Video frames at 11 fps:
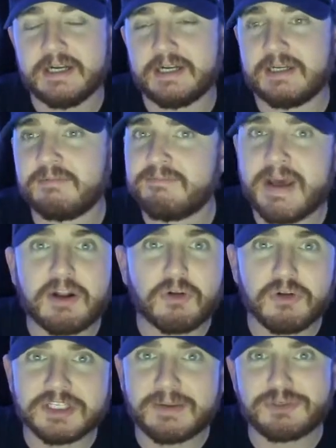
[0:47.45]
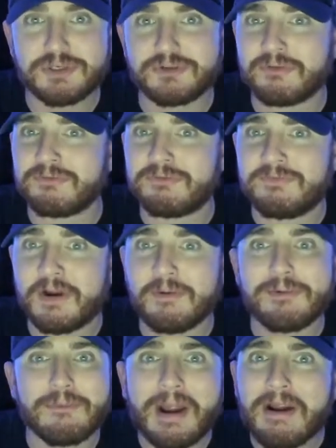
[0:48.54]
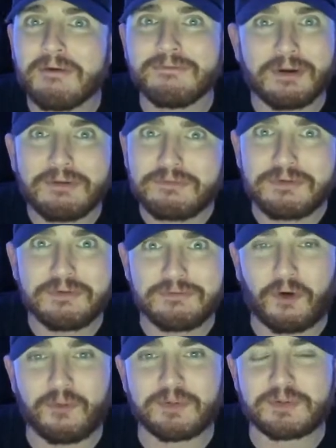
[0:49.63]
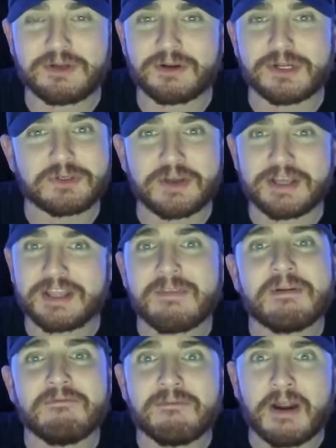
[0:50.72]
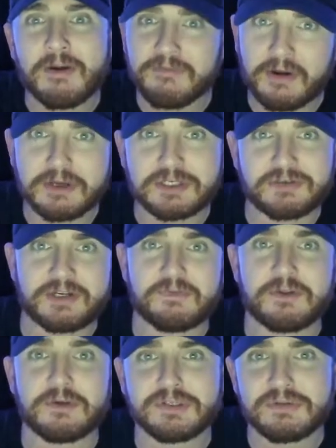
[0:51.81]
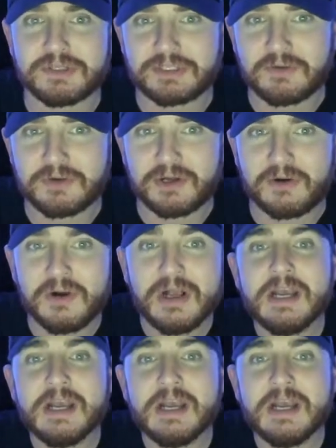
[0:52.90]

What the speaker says: Medical exemptions are very rare, very few and far between in Australia. They've been very, very strict for those of you that don't know.